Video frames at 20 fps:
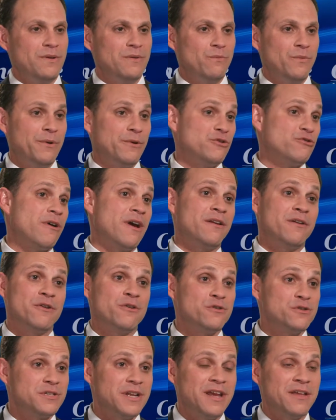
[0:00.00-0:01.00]
we were trying to
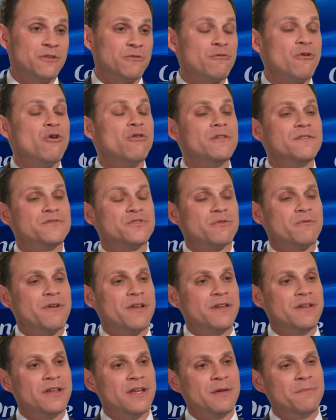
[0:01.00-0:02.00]
understand the role of
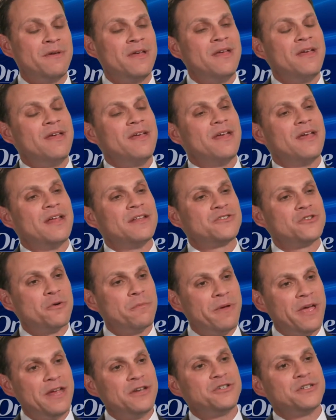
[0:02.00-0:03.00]
ceritinib, and so
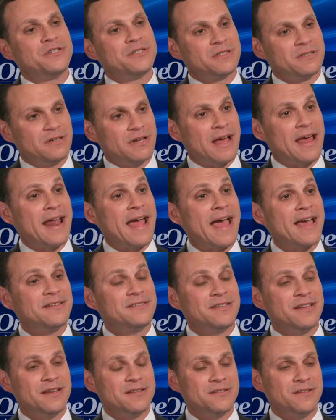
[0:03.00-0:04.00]
patients got
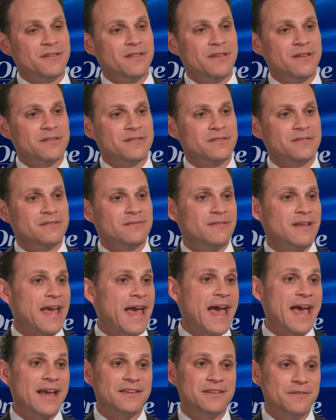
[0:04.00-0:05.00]
access to this
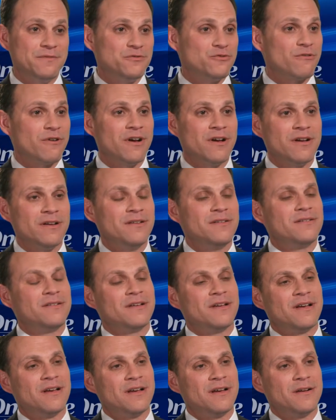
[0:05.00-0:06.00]
active drug
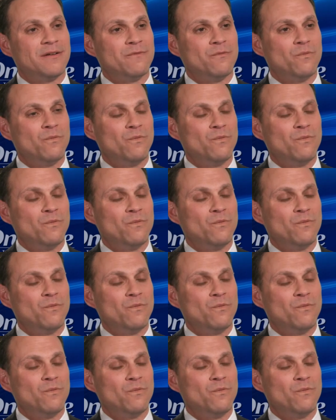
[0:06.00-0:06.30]
uh,